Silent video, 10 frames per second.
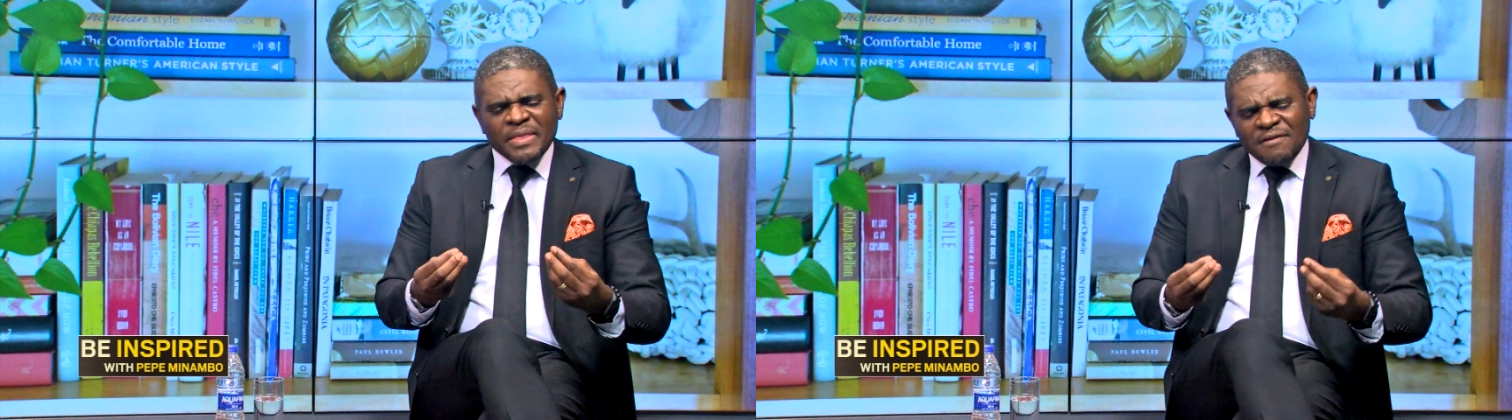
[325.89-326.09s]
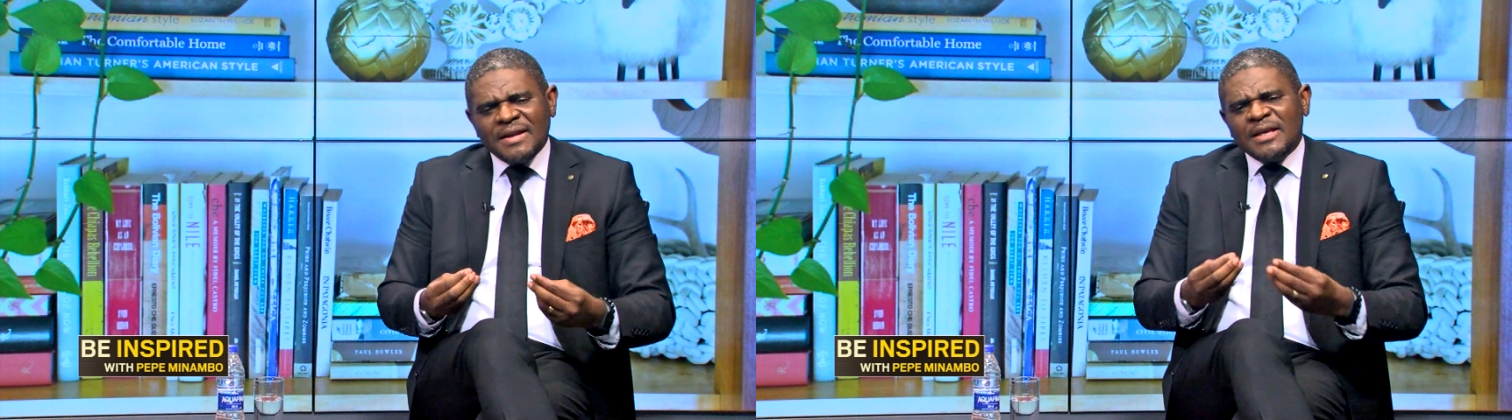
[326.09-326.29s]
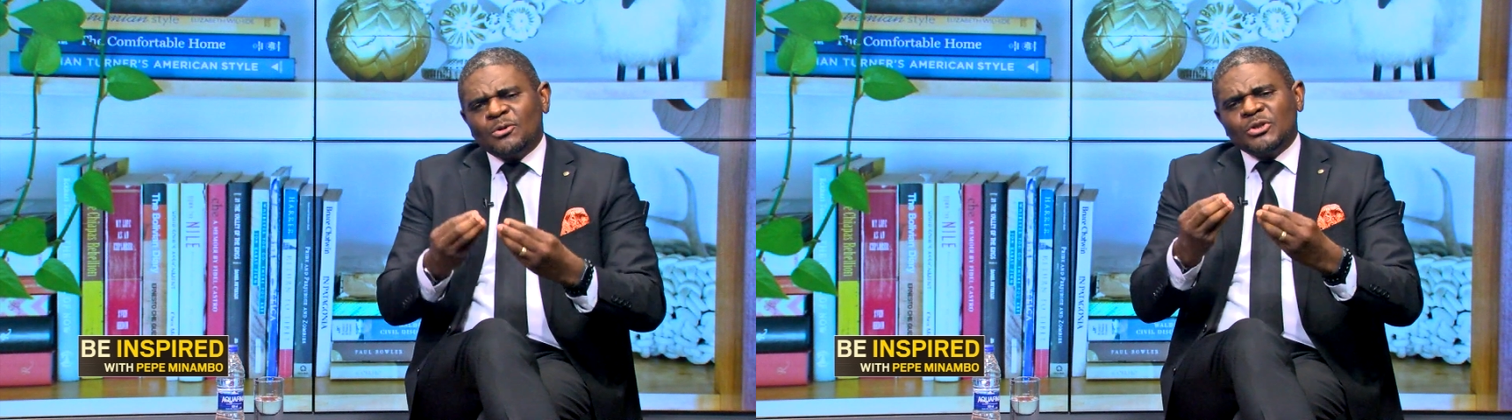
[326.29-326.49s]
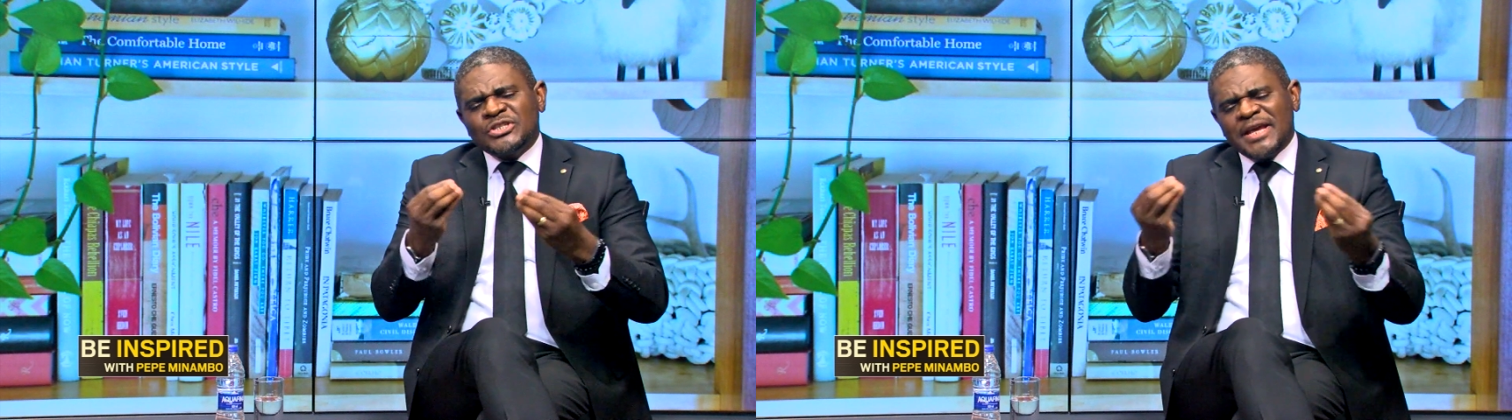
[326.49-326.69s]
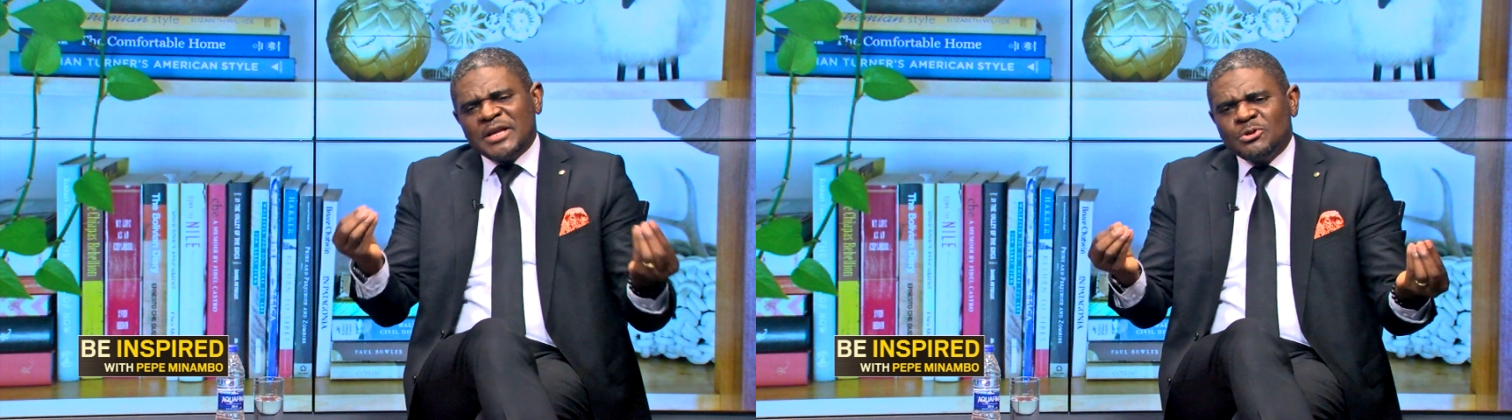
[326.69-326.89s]
if the little
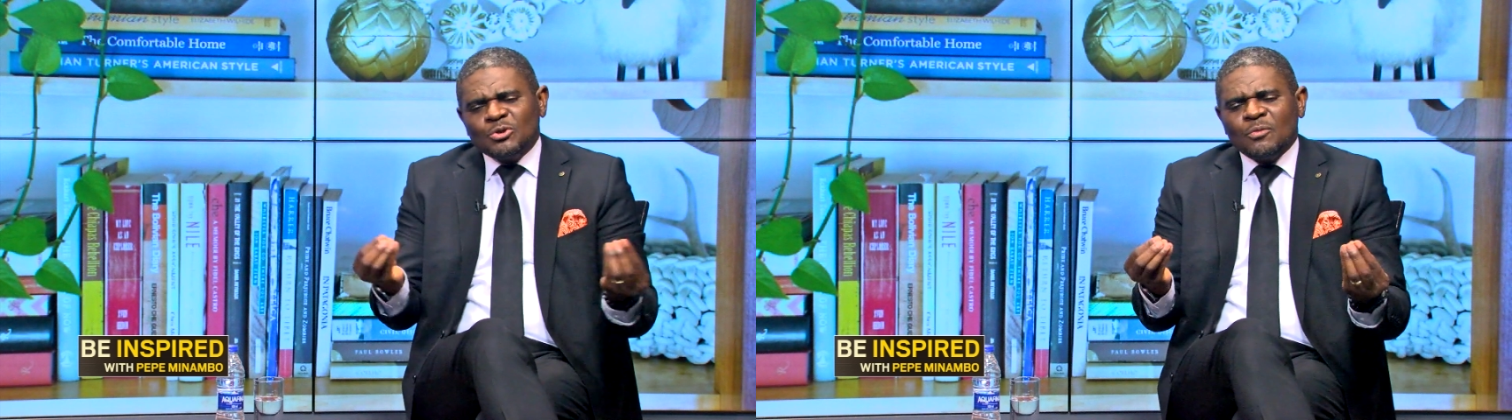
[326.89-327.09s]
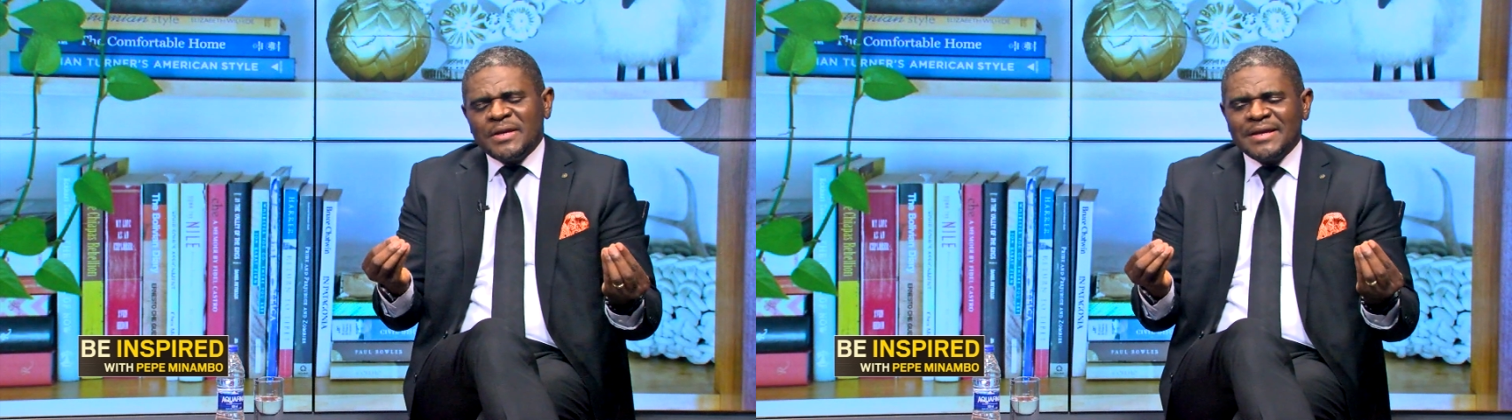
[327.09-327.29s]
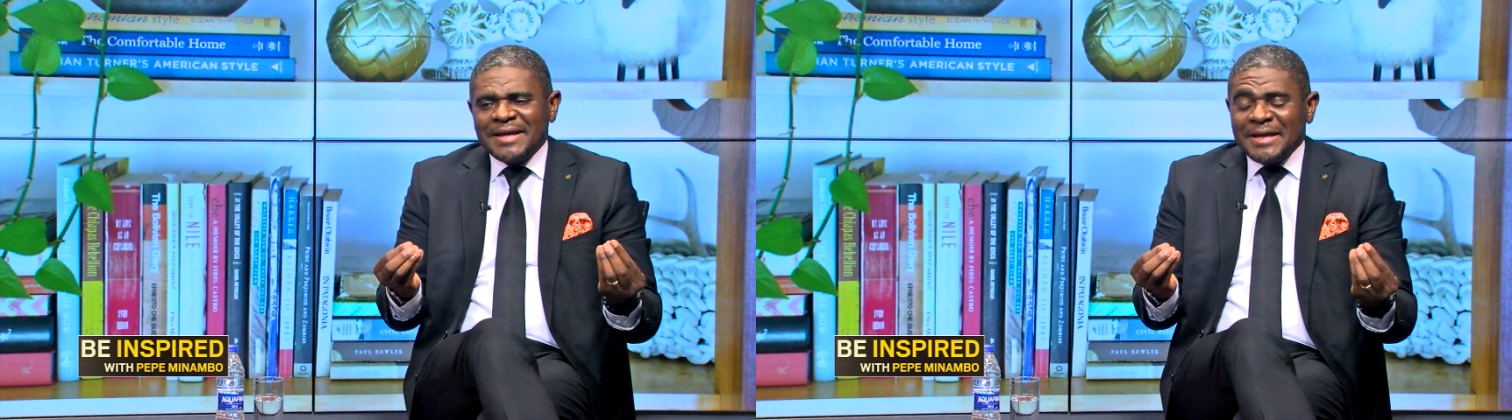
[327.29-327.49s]
change you should be